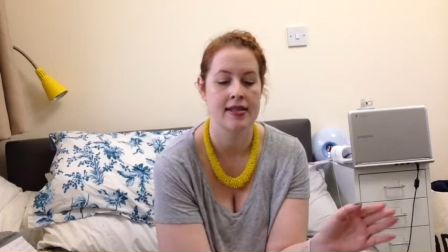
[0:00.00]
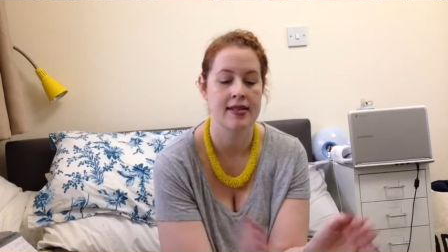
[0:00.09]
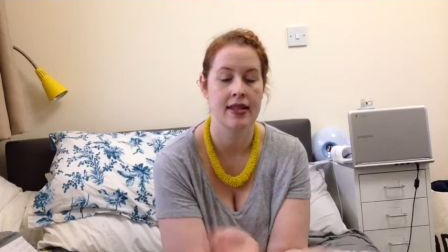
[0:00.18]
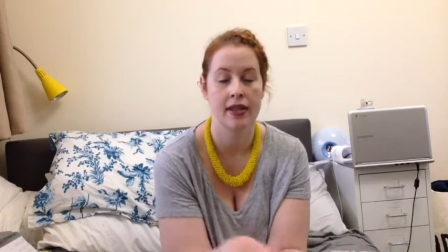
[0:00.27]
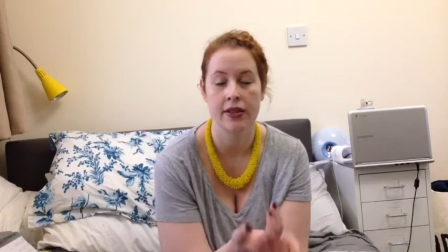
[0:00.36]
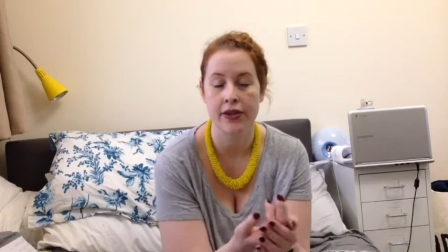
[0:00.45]

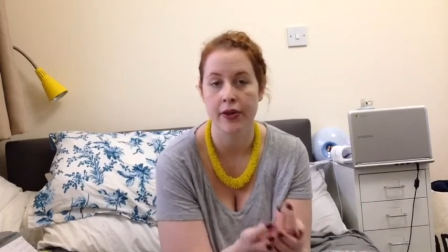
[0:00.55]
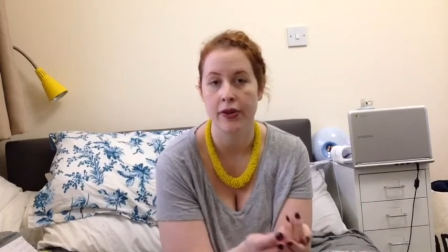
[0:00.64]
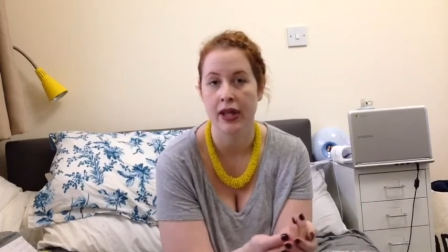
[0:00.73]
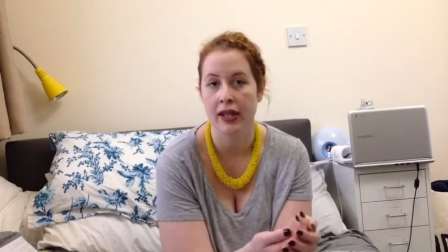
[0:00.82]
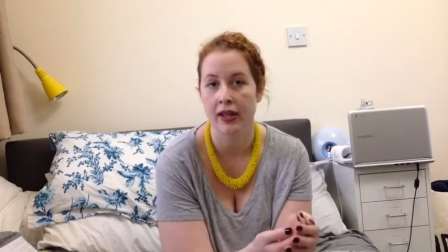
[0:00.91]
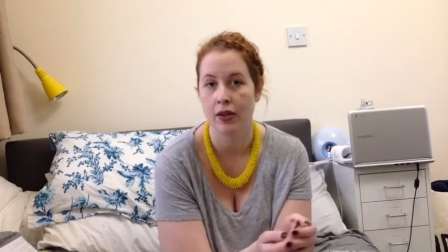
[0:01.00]
skyr
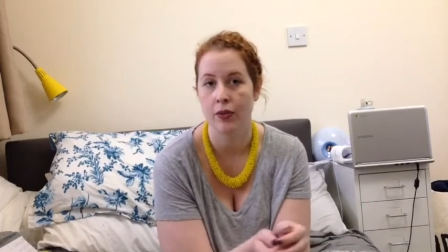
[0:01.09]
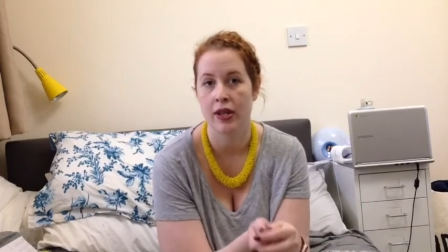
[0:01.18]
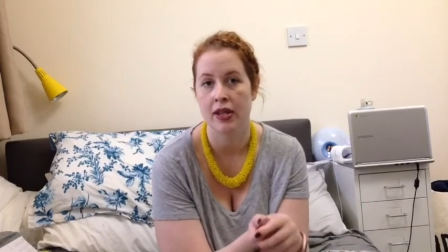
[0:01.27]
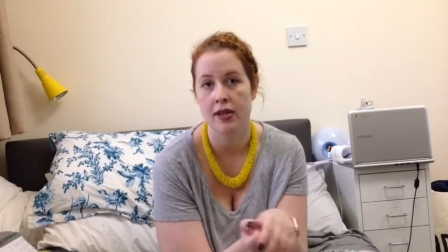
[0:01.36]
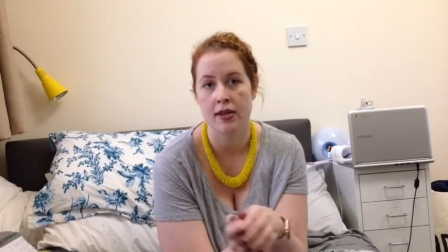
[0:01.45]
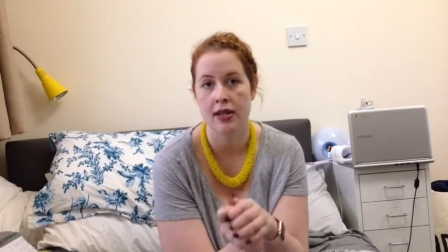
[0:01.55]
yogurt
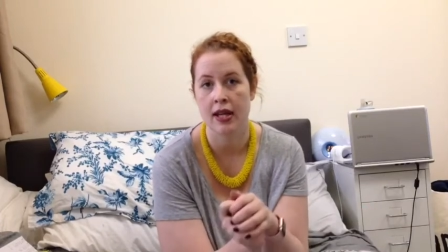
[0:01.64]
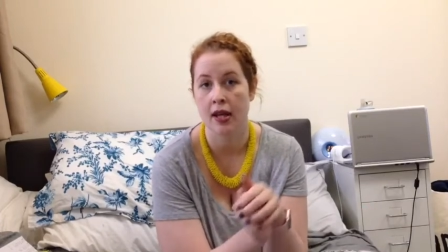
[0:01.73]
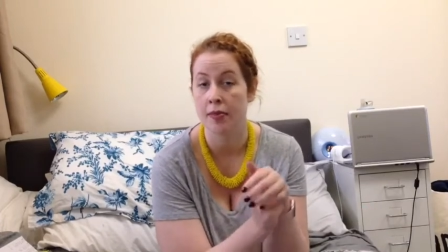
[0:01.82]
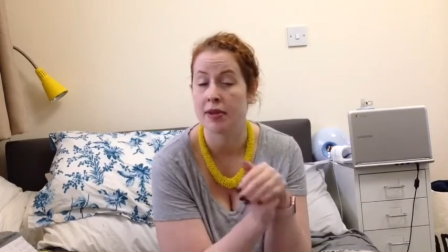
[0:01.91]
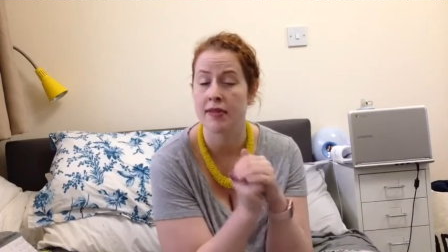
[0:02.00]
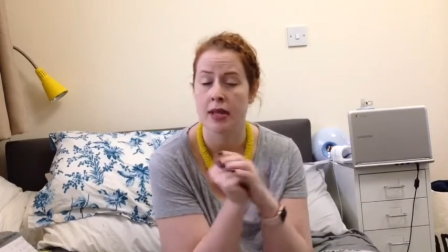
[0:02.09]
with a
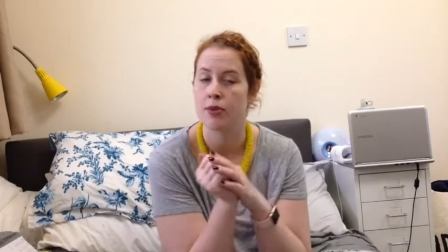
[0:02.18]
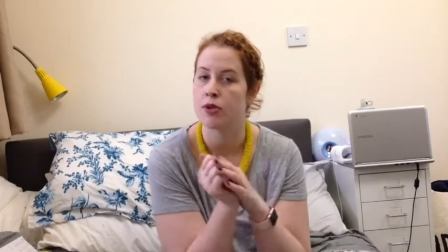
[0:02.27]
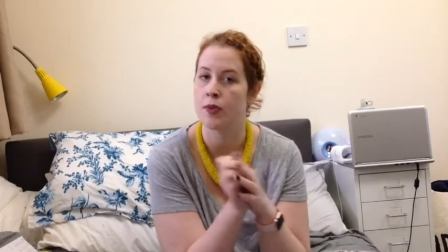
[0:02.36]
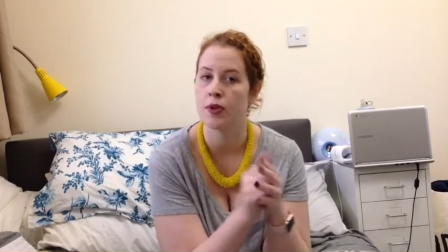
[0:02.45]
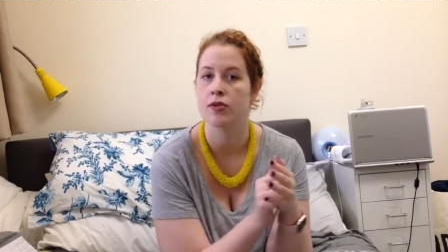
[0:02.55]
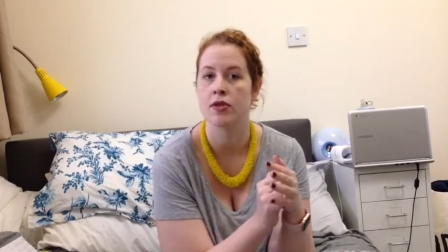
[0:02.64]
couple of
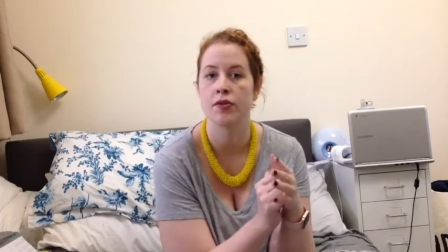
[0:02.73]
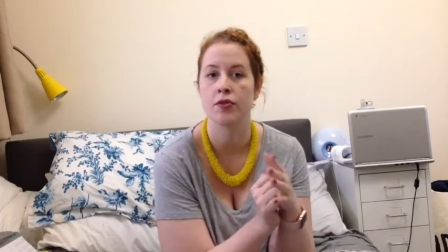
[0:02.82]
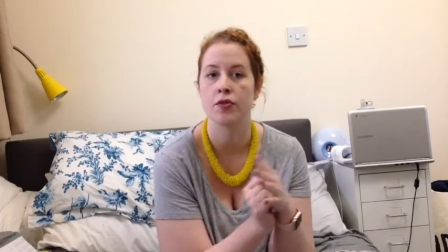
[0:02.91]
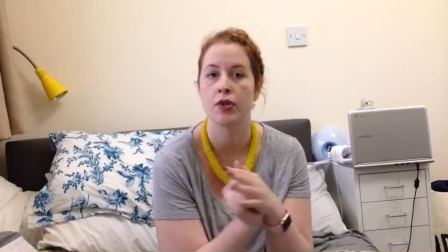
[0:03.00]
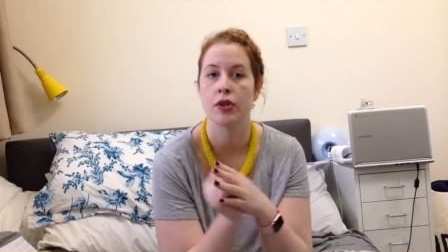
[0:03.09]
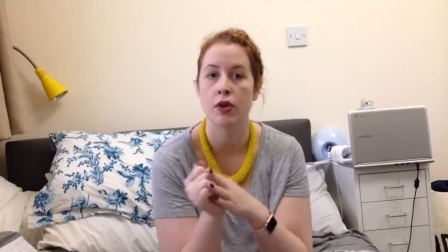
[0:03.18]
tablespoons of
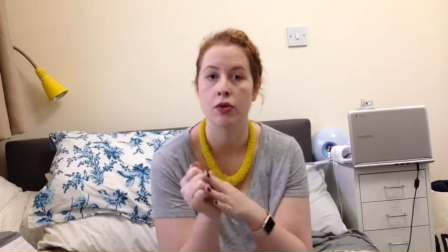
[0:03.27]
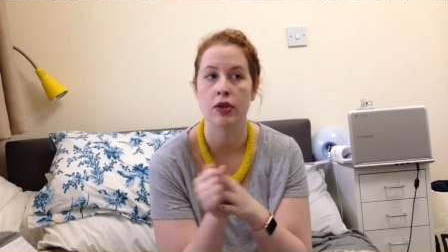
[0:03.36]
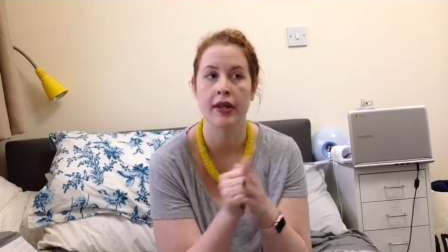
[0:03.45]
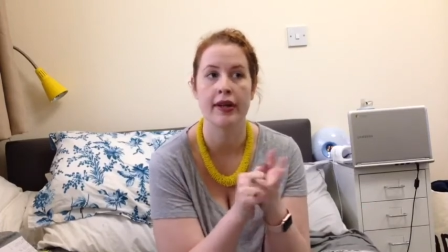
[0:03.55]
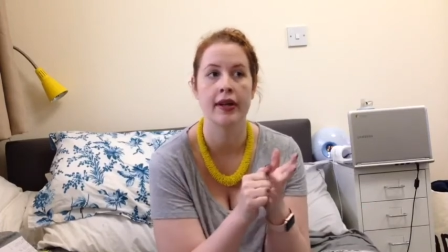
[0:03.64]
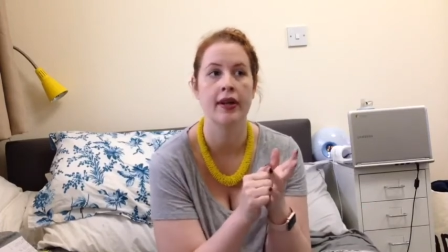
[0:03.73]

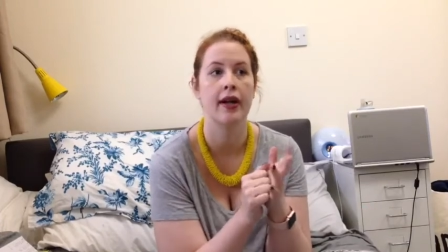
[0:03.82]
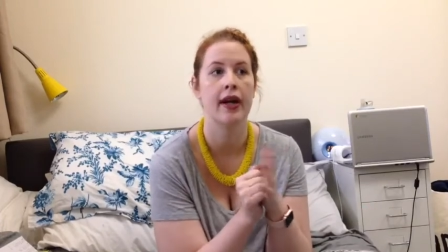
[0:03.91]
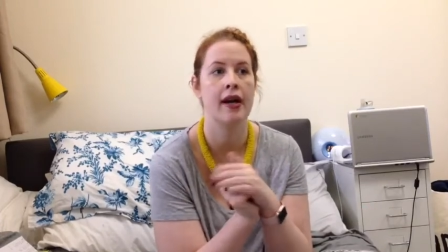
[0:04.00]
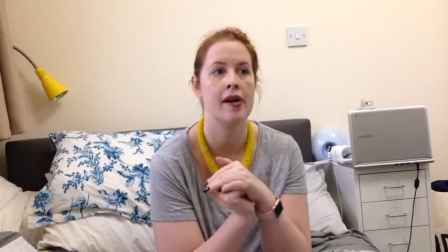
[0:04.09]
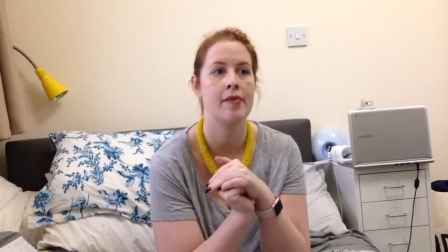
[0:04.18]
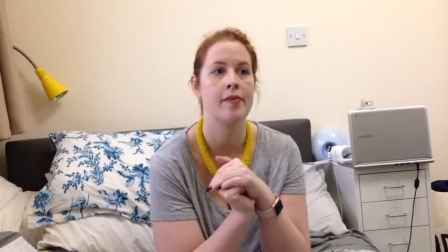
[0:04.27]
granola
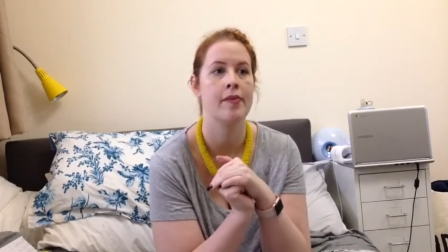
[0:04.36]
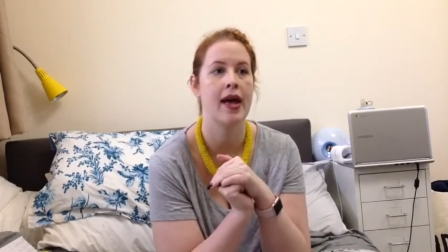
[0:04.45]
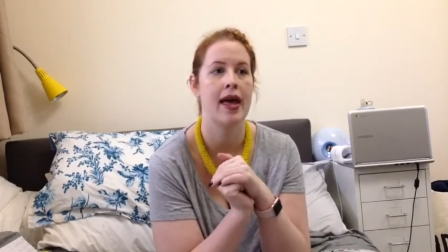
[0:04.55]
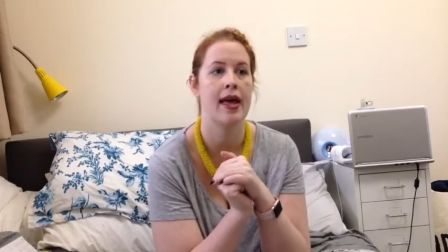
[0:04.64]
um,